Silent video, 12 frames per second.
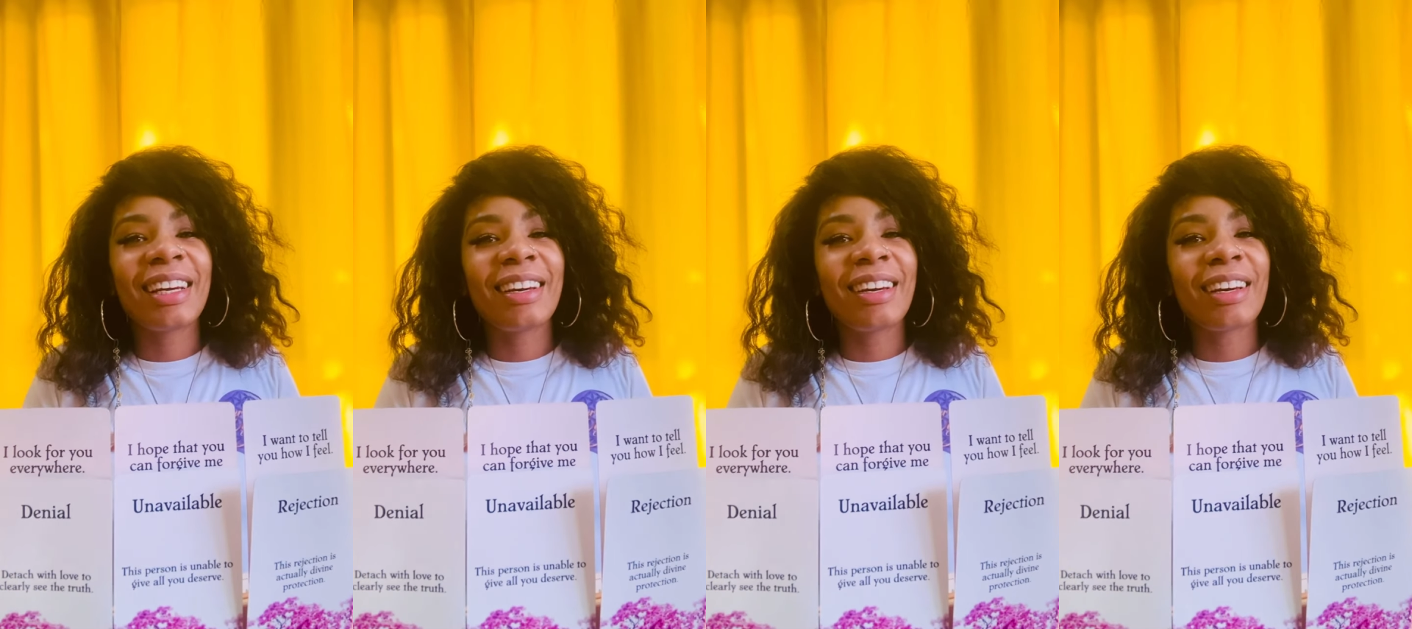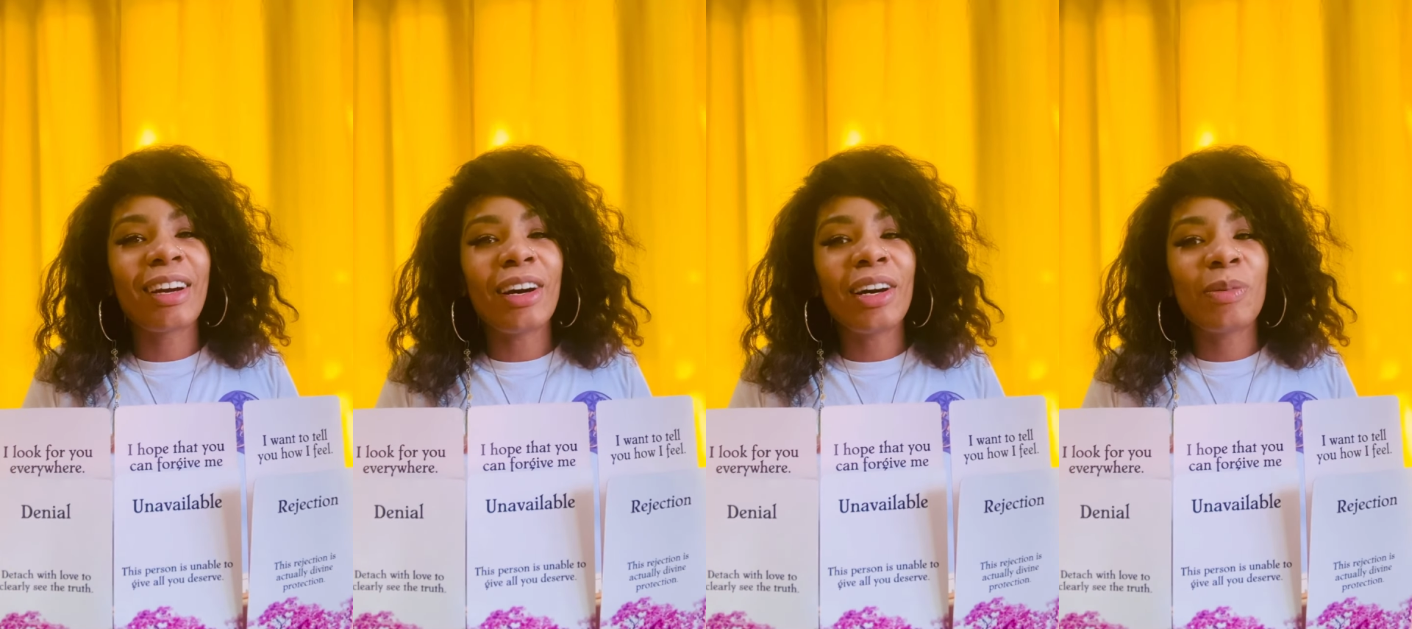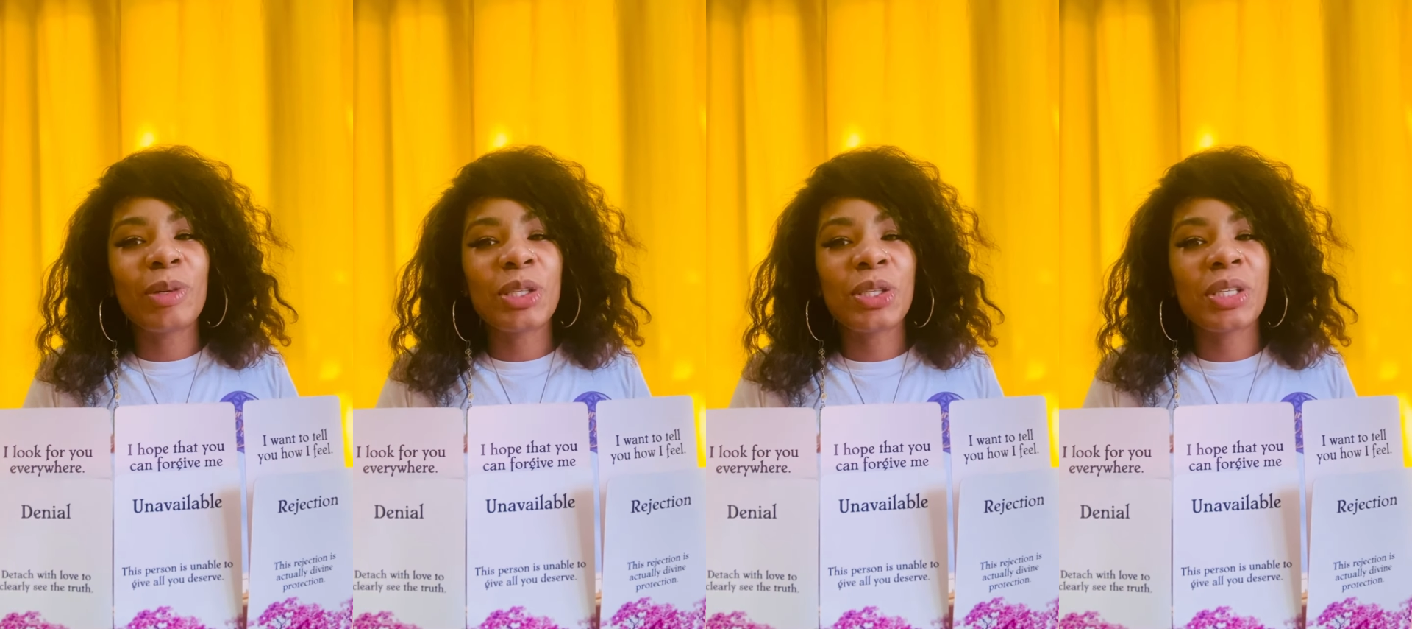God
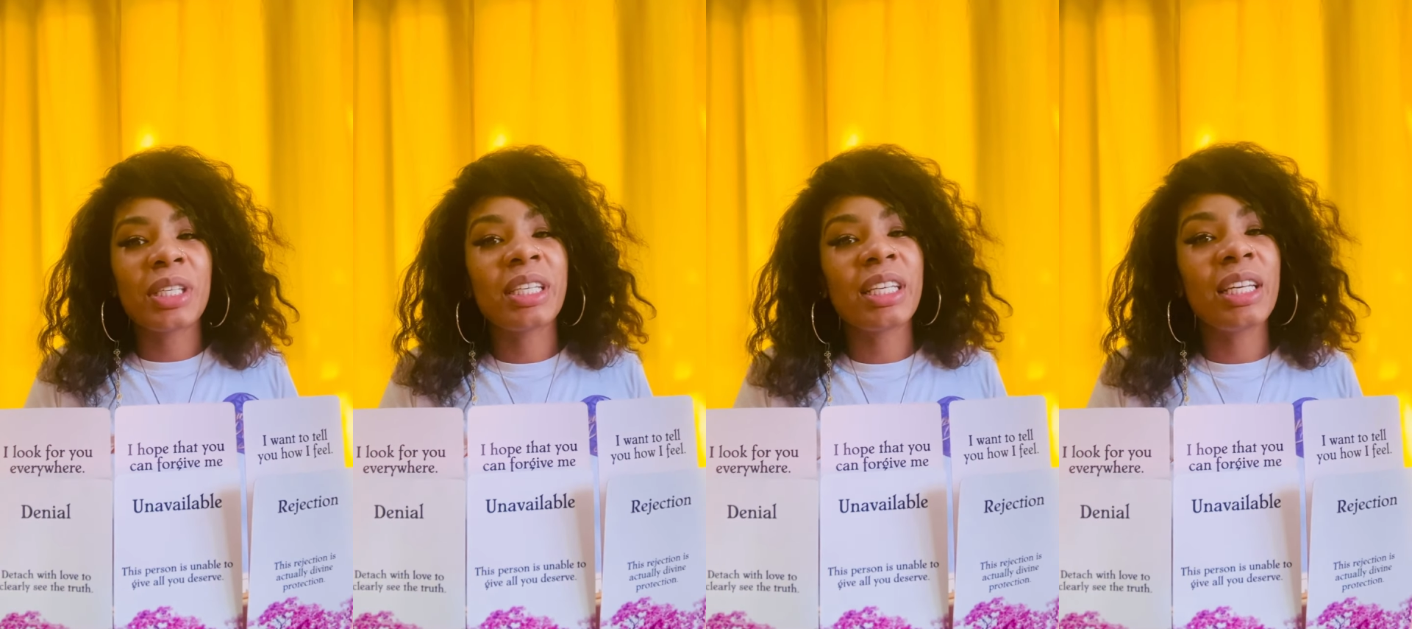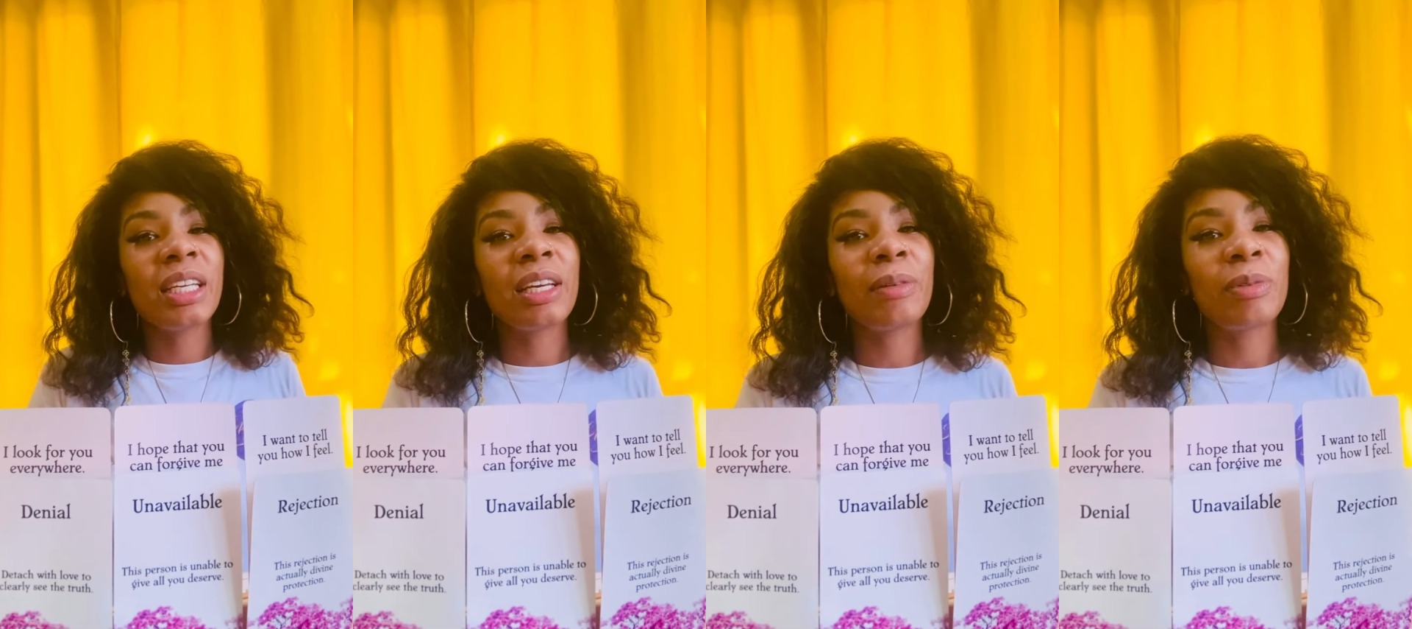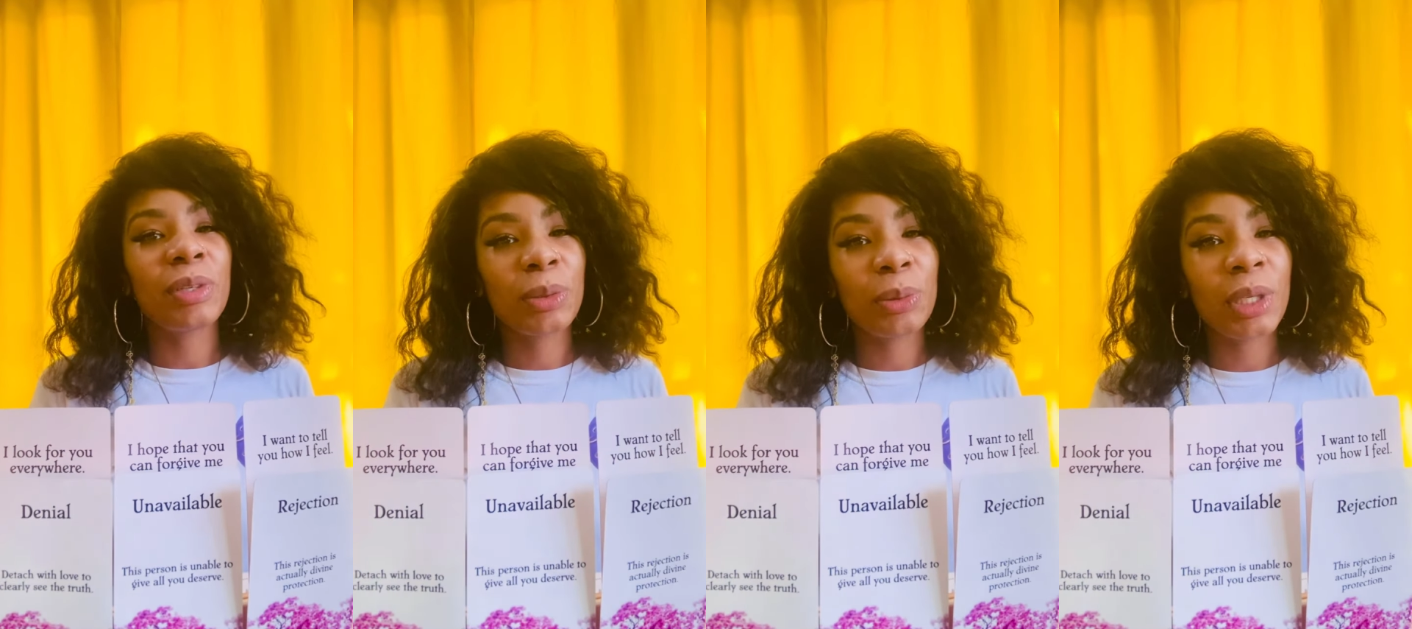wants you to see them
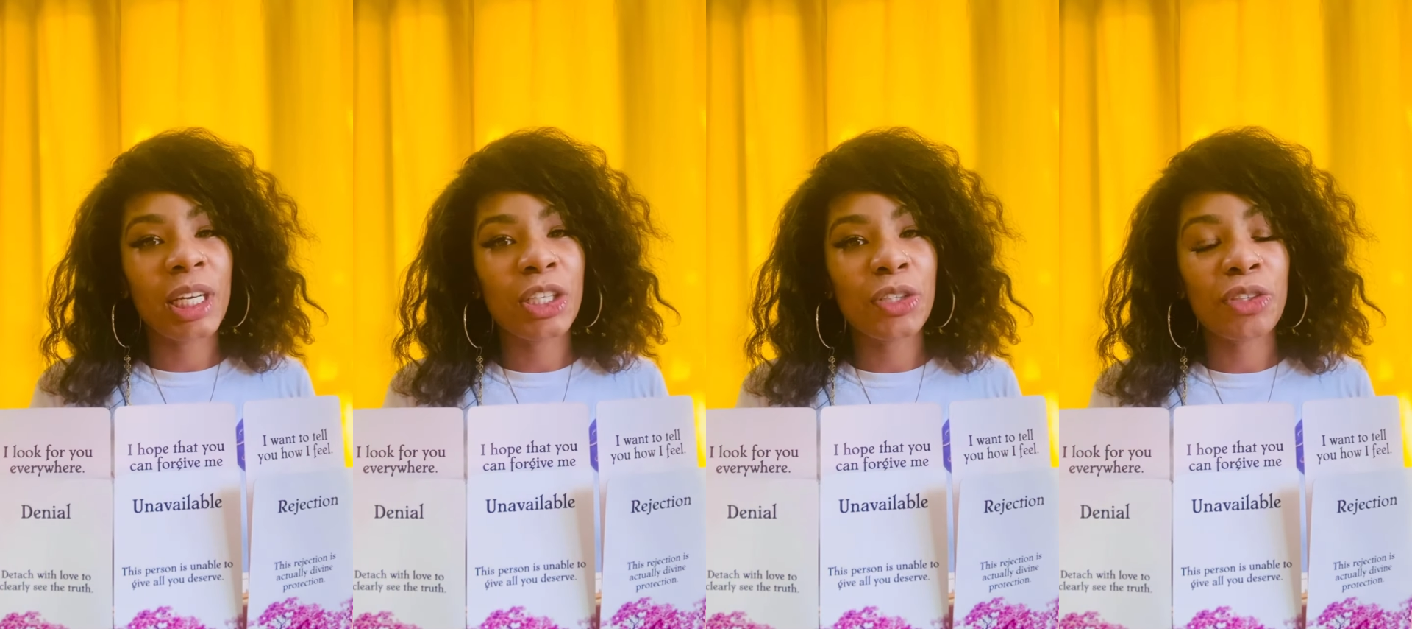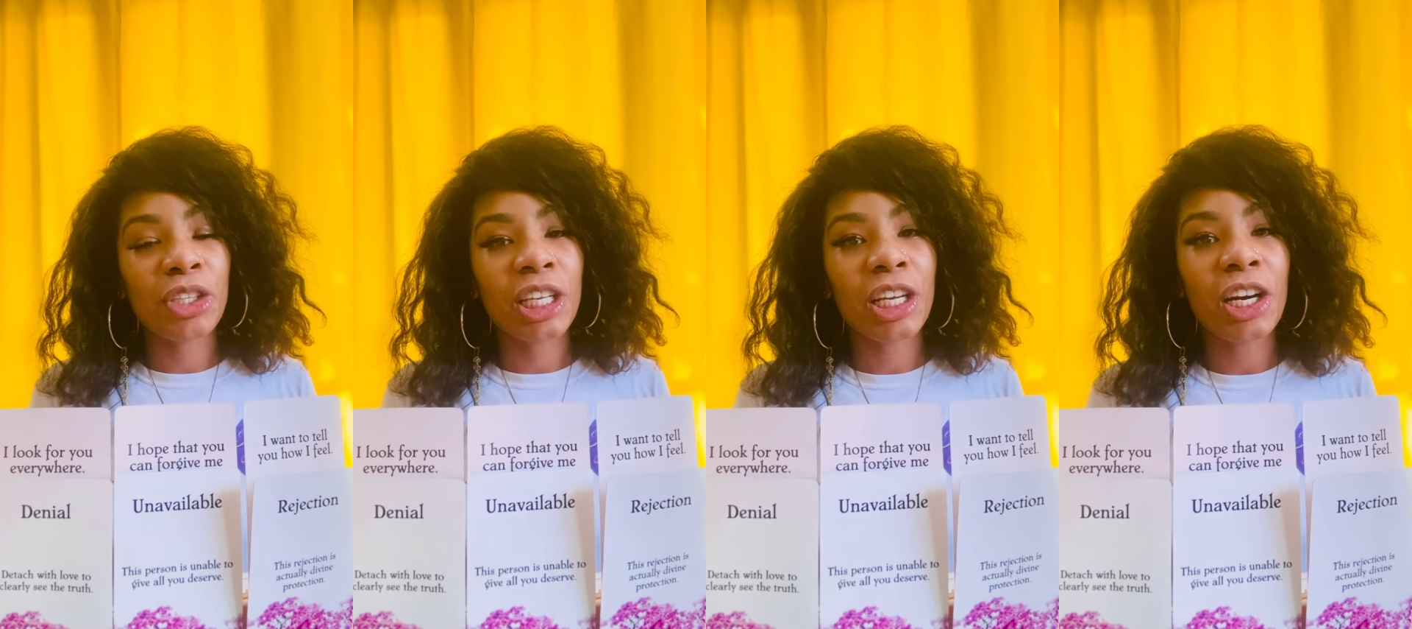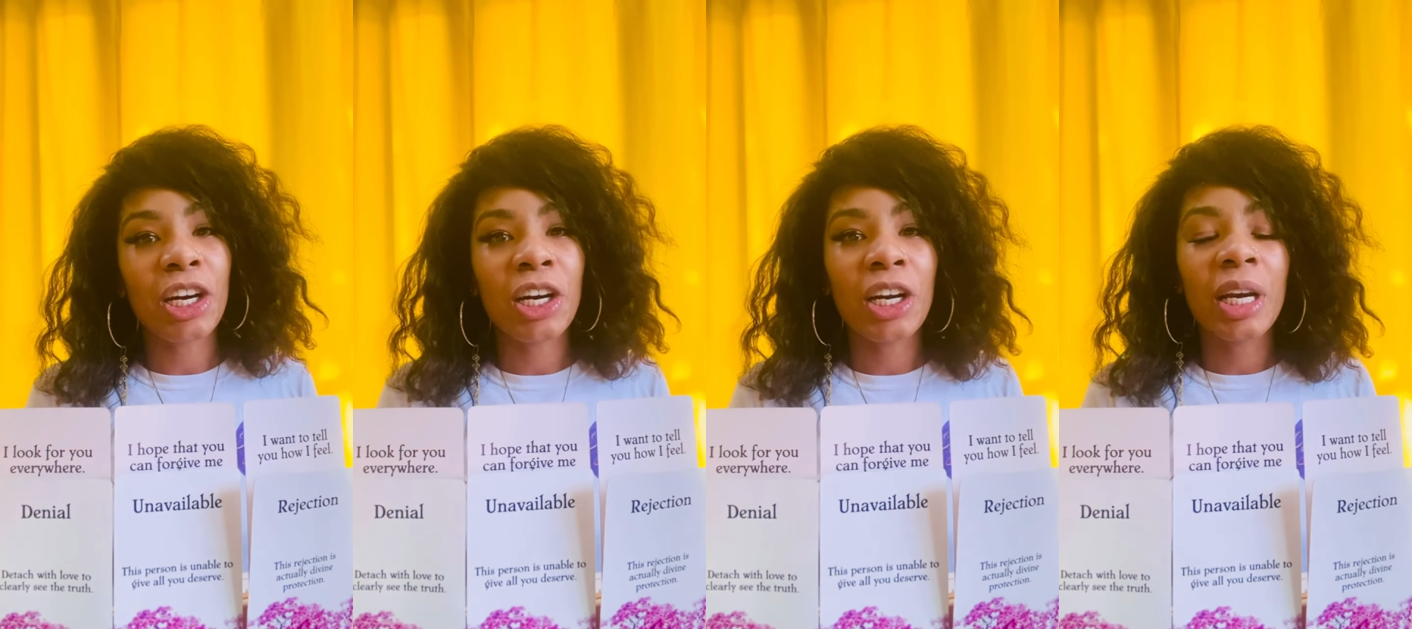for who they truly are,